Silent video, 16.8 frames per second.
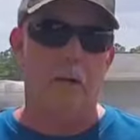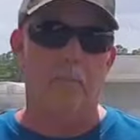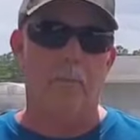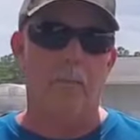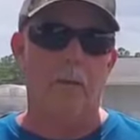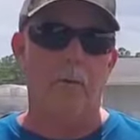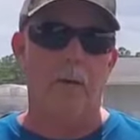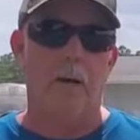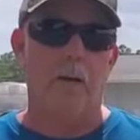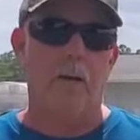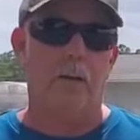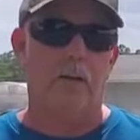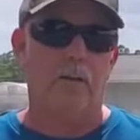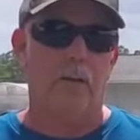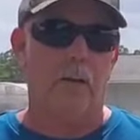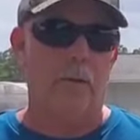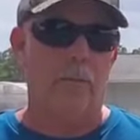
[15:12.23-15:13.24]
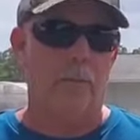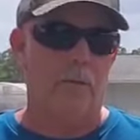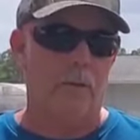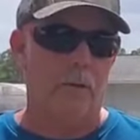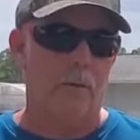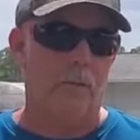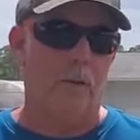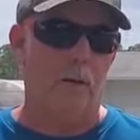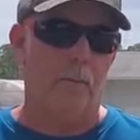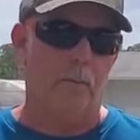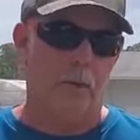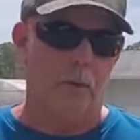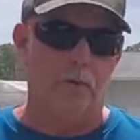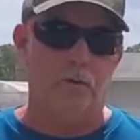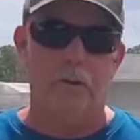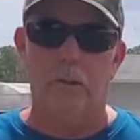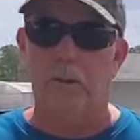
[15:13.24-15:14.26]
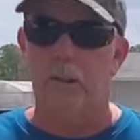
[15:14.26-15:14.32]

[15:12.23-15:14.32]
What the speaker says: help you out decide whether you want a mulching